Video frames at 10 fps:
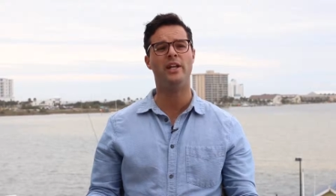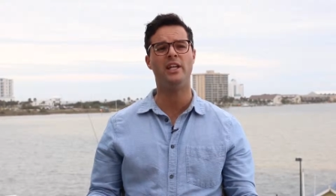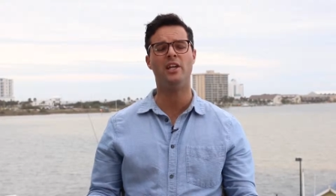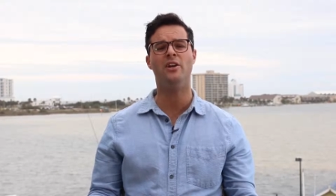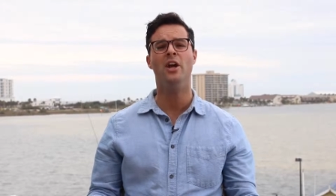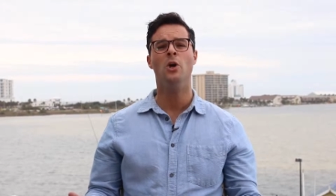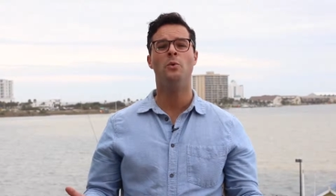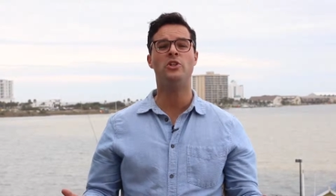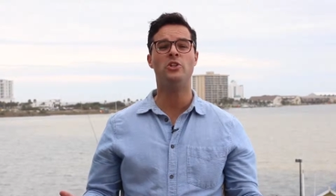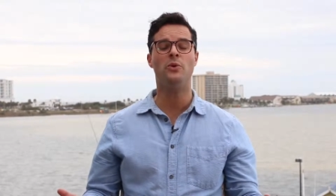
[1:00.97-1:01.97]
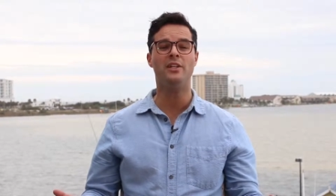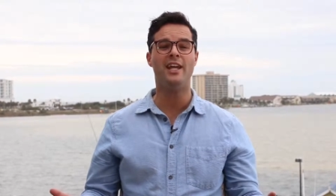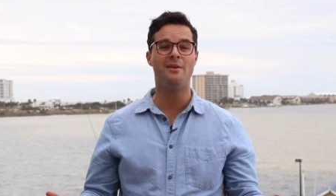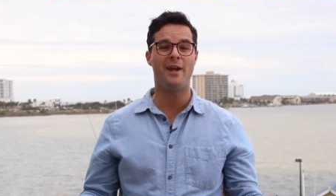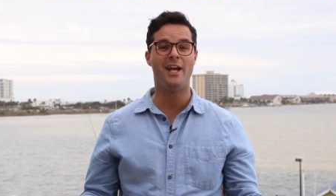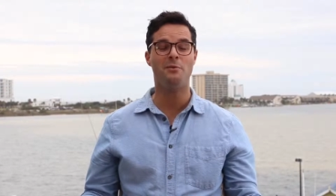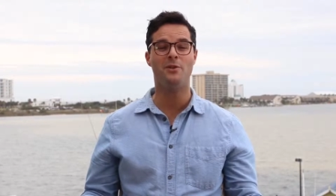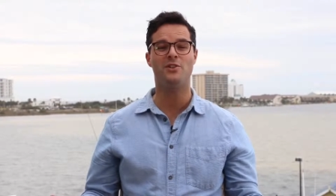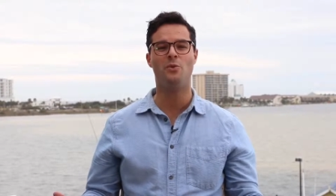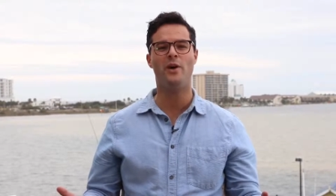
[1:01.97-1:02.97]
I want to hear what you would name
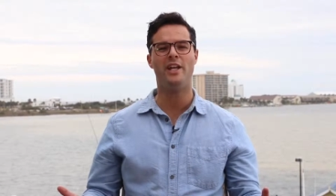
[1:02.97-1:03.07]
animals.